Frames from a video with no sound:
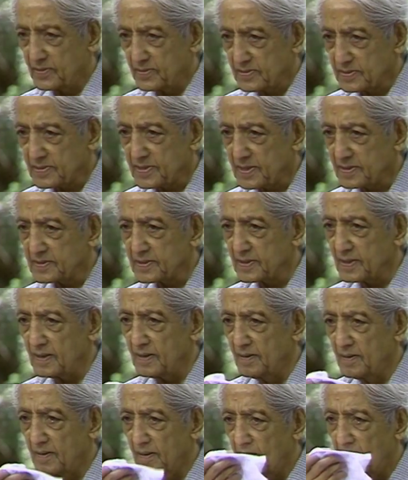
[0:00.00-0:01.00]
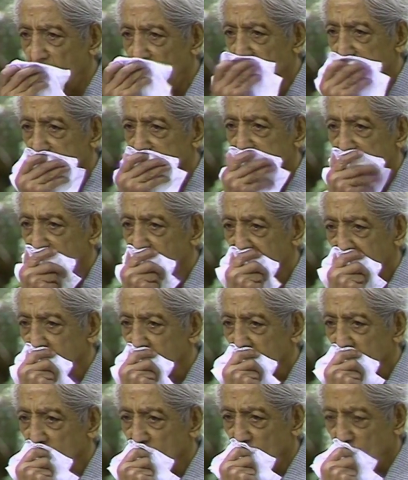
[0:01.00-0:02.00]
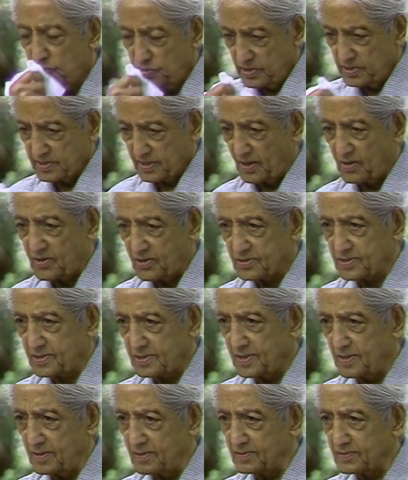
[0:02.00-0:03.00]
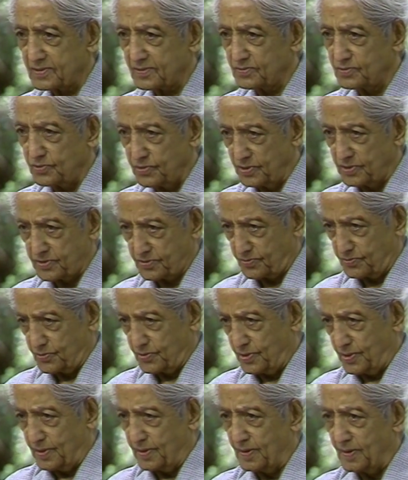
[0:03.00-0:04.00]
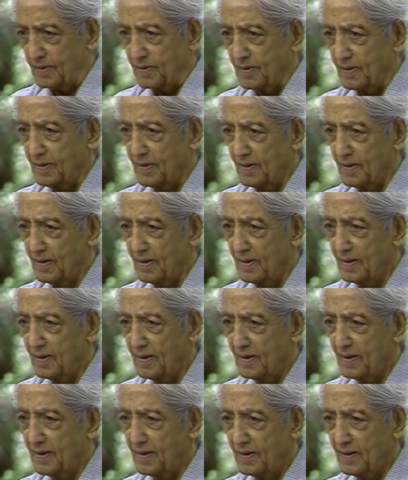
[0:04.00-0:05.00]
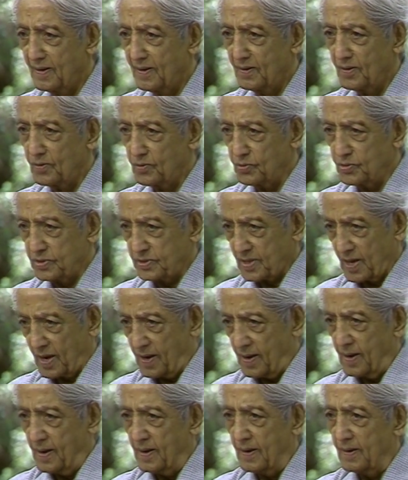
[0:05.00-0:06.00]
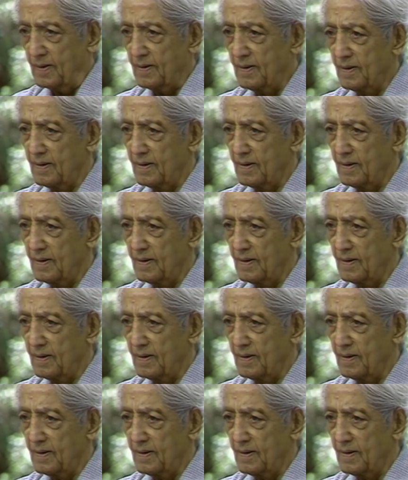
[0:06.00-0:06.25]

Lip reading: You understand, sir? Who is ourselves? Who is we? Who is I?